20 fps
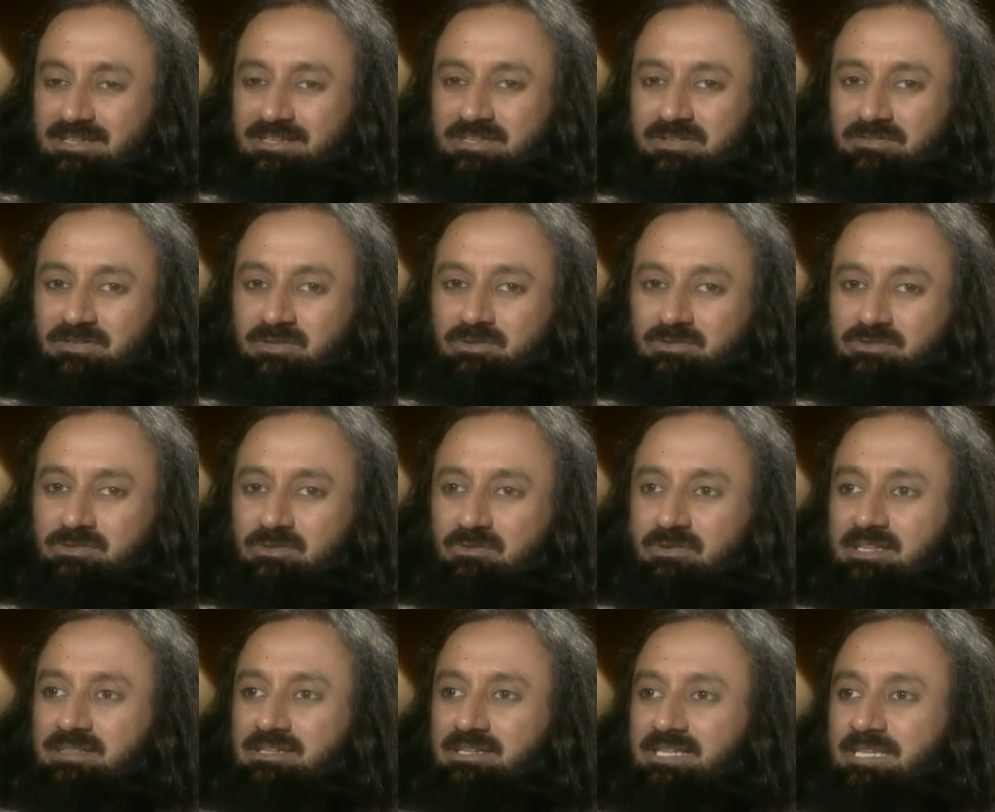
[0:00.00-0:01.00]
We use
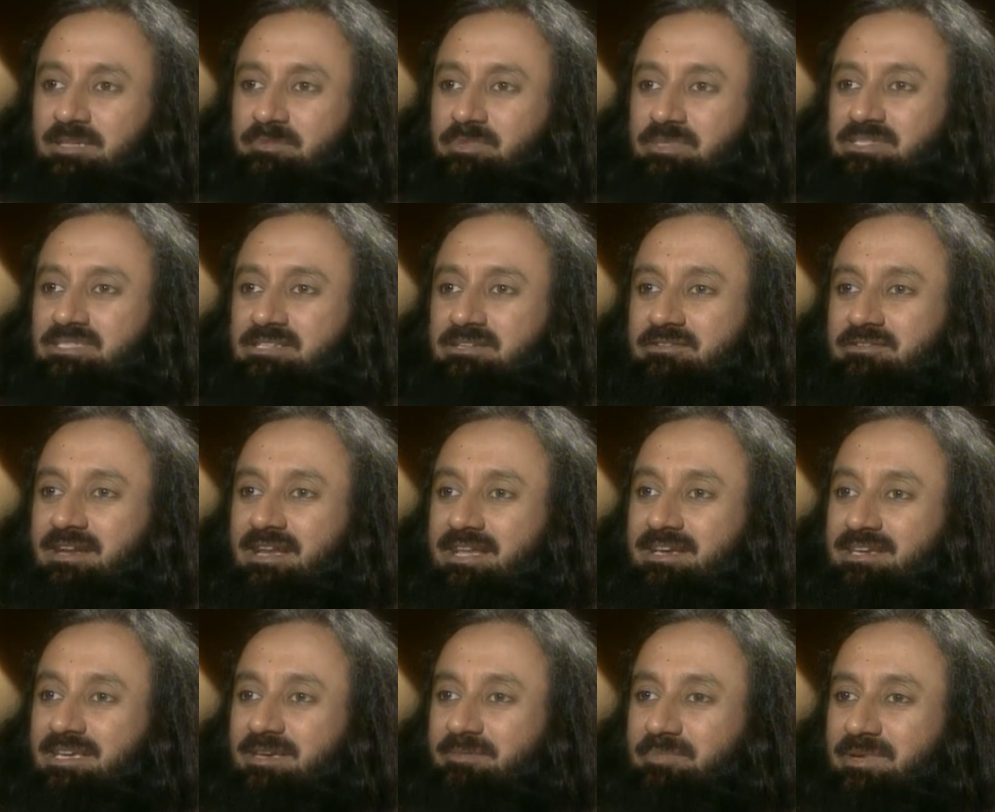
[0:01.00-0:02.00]
only 30% of our
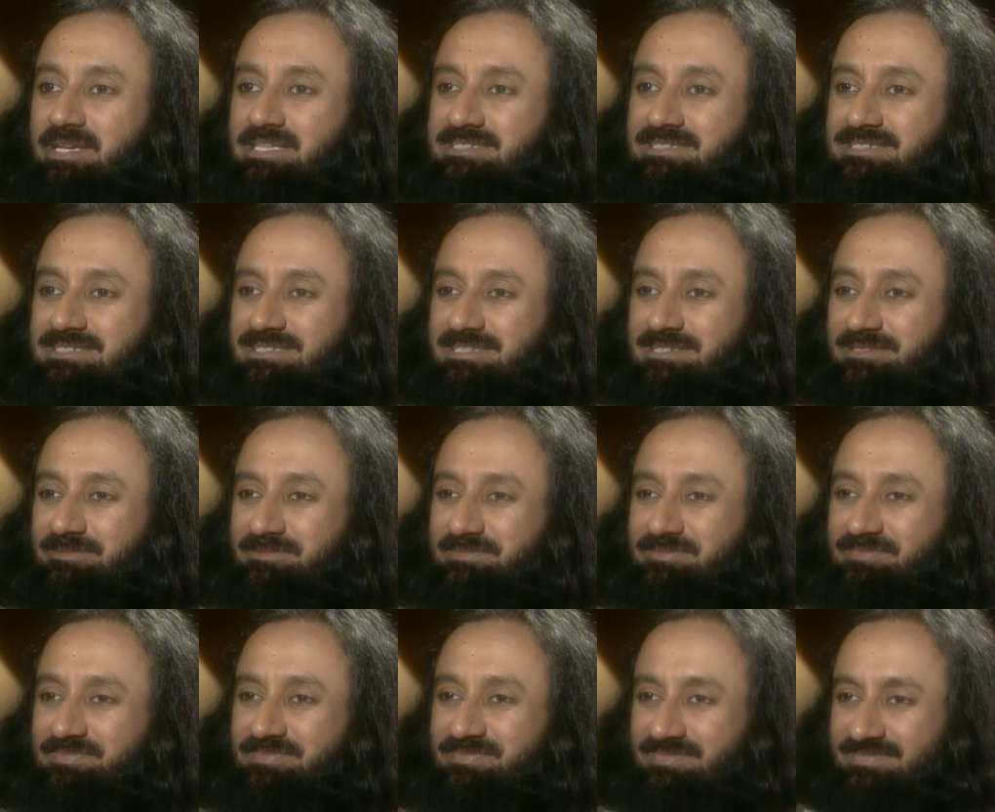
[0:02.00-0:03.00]
lung capacity.
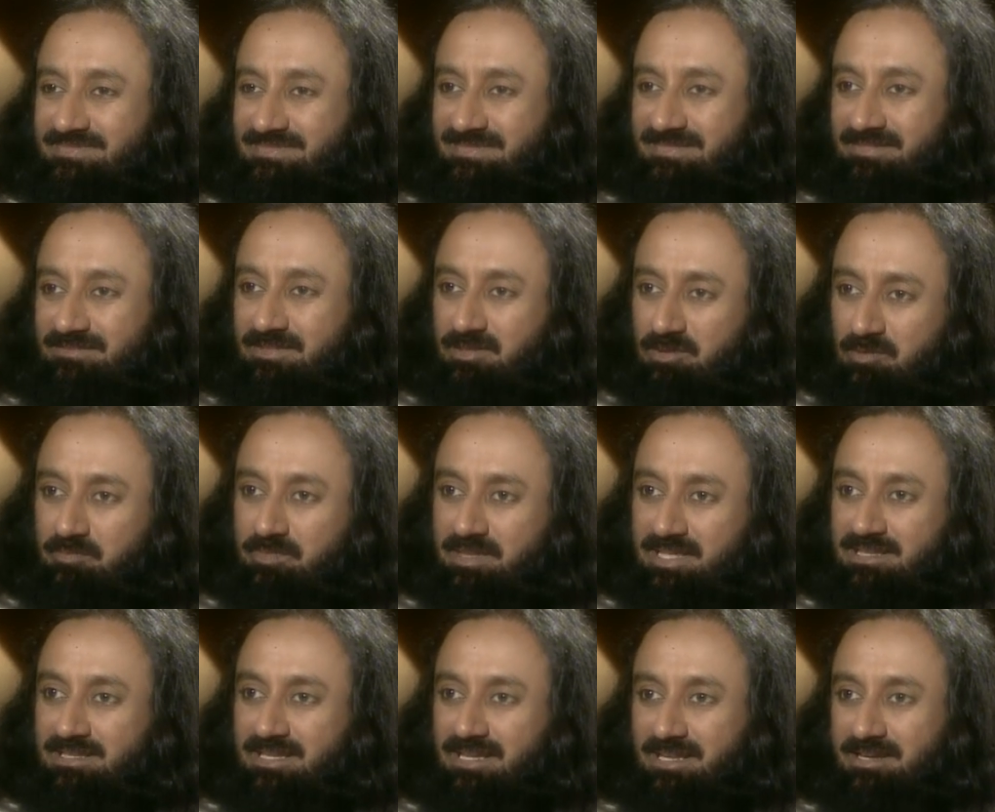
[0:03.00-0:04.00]
We don't
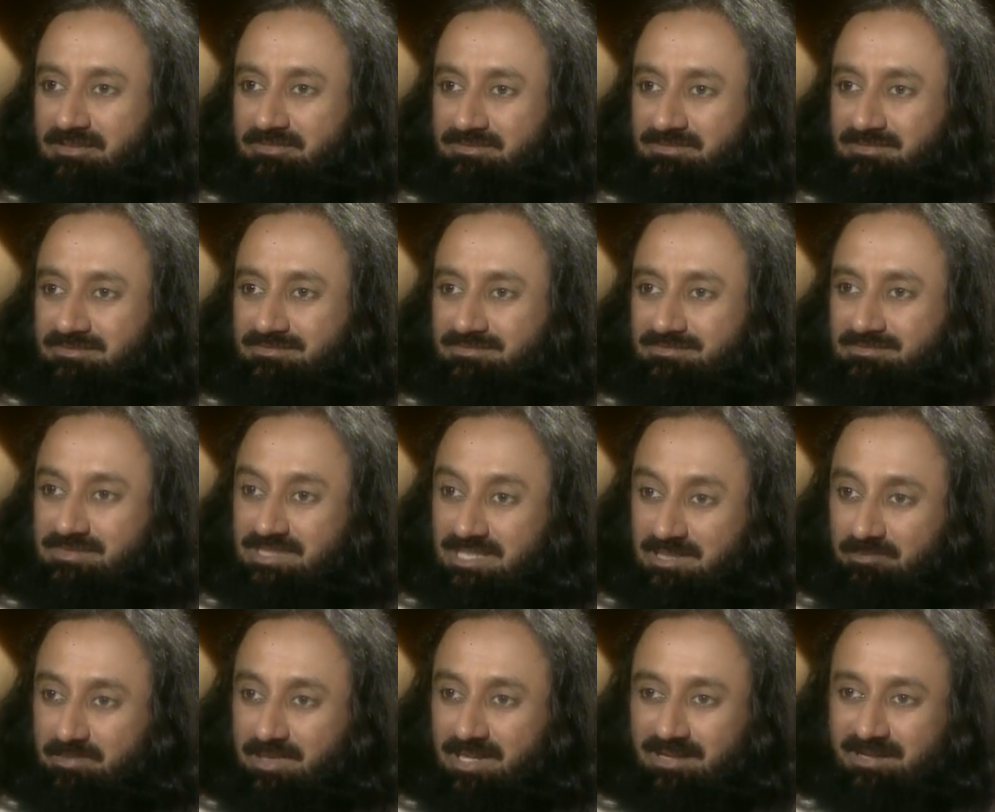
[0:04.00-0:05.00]
breathe enough,
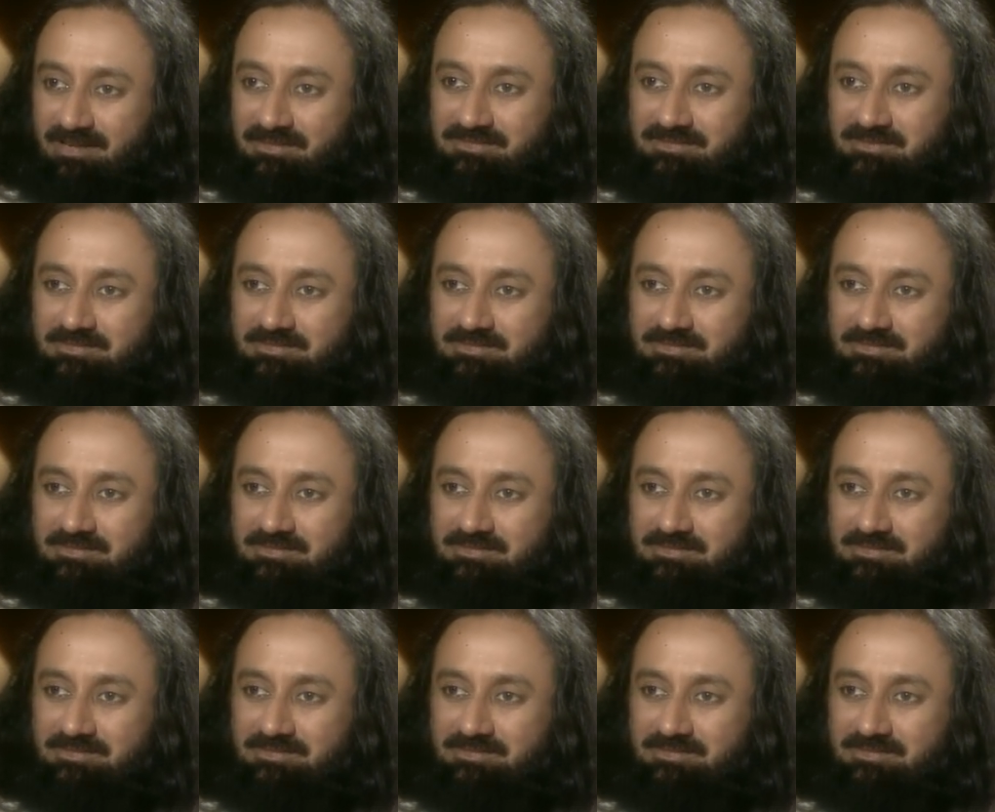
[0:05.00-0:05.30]
deep enough.